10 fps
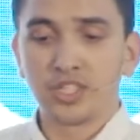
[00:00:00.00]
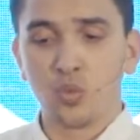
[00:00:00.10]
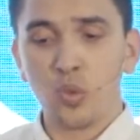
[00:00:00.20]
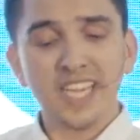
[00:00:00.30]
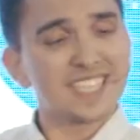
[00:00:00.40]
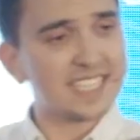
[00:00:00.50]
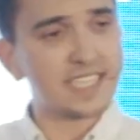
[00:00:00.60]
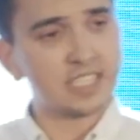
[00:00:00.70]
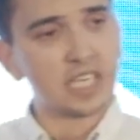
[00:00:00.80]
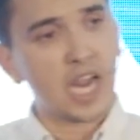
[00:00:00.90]
So we
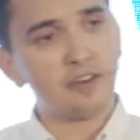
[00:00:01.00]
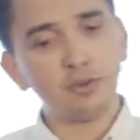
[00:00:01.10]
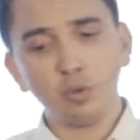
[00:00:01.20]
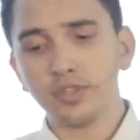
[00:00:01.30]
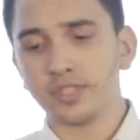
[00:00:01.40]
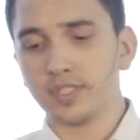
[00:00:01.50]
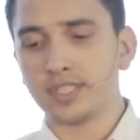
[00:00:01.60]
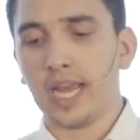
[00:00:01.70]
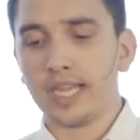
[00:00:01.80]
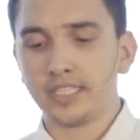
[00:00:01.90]
assessing all this
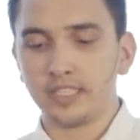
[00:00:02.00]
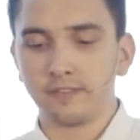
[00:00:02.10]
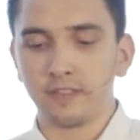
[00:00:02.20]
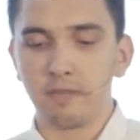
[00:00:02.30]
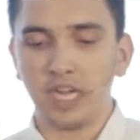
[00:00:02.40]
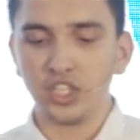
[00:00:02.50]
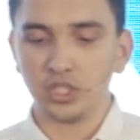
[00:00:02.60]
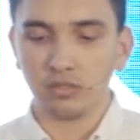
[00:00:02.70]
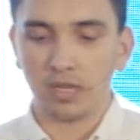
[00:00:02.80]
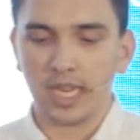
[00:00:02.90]
collected
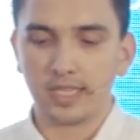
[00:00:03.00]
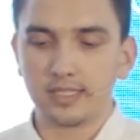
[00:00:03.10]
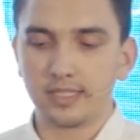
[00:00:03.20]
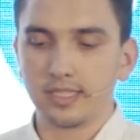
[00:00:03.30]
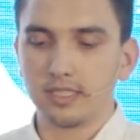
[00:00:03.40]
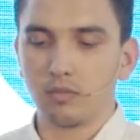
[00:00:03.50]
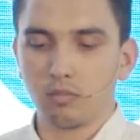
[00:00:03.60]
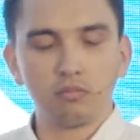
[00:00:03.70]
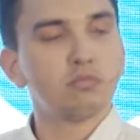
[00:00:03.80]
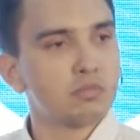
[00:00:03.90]
information, and
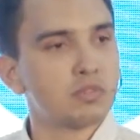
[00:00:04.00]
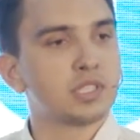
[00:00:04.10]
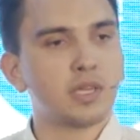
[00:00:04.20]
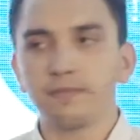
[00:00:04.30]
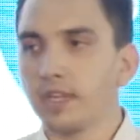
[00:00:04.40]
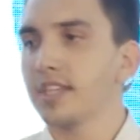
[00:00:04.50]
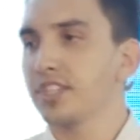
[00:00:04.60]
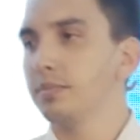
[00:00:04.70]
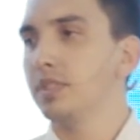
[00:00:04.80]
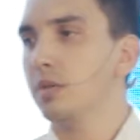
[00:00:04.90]
something has
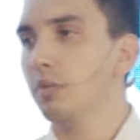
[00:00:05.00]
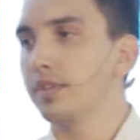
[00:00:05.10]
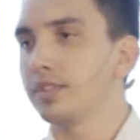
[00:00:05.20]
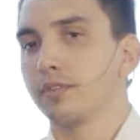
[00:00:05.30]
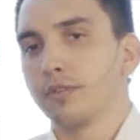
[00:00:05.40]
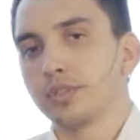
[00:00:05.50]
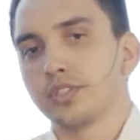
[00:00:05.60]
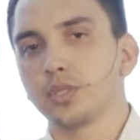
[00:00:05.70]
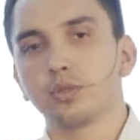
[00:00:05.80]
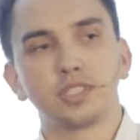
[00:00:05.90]
to be done with this, of course.
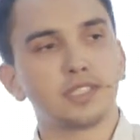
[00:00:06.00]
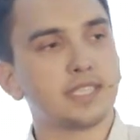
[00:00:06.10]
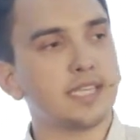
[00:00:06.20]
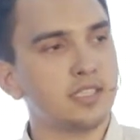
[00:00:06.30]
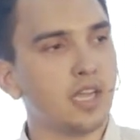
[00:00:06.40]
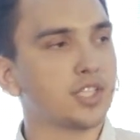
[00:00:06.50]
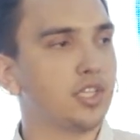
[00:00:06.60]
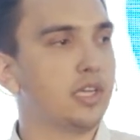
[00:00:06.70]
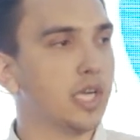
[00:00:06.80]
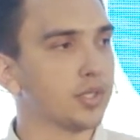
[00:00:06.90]
So it's setting
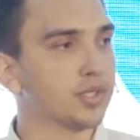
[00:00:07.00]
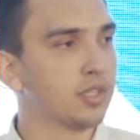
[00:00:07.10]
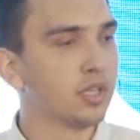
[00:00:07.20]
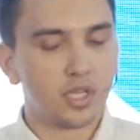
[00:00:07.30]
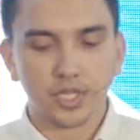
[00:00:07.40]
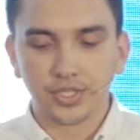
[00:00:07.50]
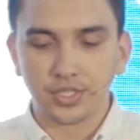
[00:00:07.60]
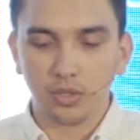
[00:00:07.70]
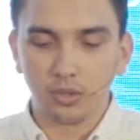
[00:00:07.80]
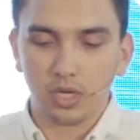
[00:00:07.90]
actually goals.
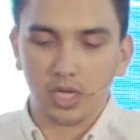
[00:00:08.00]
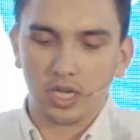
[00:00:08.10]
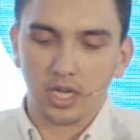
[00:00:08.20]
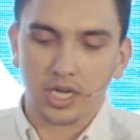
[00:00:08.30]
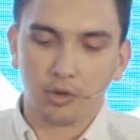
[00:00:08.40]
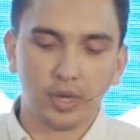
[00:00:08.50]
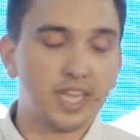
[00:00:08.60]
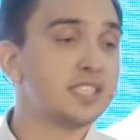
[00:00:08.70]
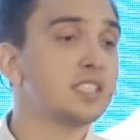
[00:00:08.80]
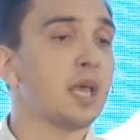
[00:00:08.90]
So
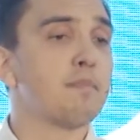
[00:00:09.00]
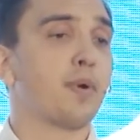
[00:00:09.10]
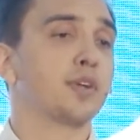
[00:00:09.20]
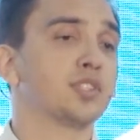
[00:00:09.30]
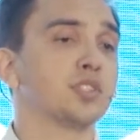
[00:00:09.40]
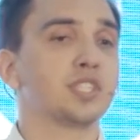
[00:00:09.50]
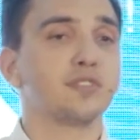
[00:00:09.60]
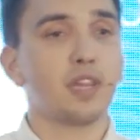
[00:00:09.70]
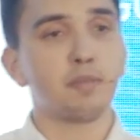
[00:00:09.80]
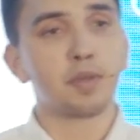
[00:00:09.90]
creating a personal
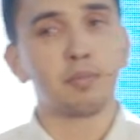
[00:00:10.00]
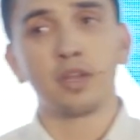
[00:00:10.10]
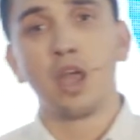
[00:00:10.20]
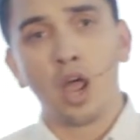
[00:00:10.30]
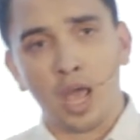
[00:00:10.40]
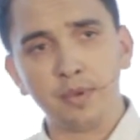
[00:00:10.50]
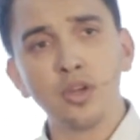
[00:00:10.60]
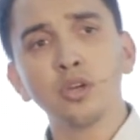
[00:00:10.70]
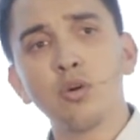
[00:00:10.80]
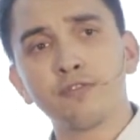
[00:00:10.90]
development plan. I'm
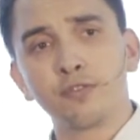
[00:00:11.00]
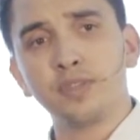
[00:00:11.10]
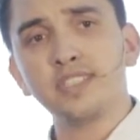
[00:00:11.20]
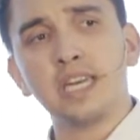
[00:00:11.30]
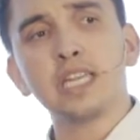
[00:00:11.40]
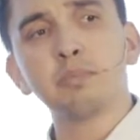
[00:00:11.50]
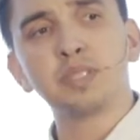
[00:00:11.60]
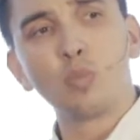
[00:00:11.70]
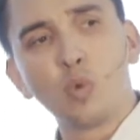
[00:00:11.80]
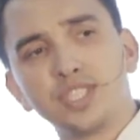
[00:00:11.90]
going to go through this a little
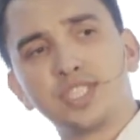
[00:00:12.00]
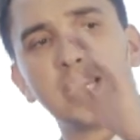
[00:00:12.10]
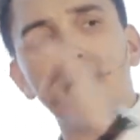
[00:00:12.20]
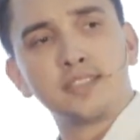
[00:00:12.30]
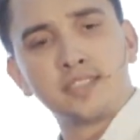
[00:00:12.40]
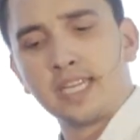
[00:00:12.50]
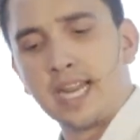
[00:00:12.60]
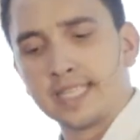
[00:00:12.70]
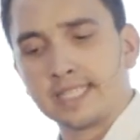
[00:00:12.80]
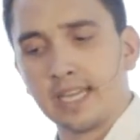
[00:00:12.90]
bit more detailed in the
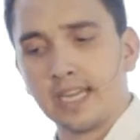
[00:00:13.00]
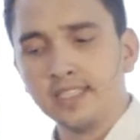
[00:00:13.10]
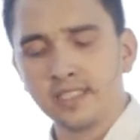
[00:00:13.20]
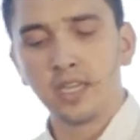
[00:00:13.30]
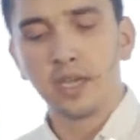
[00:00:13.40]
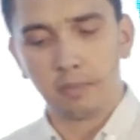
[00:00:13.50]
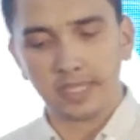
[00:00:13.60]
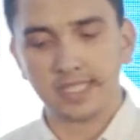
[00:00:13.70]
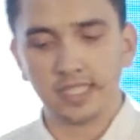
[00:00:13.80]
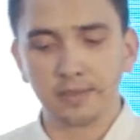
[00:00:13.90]
next slide,
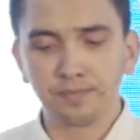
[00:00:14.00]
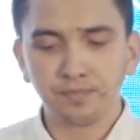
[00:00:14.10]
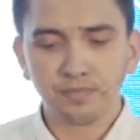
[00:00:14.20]
but still.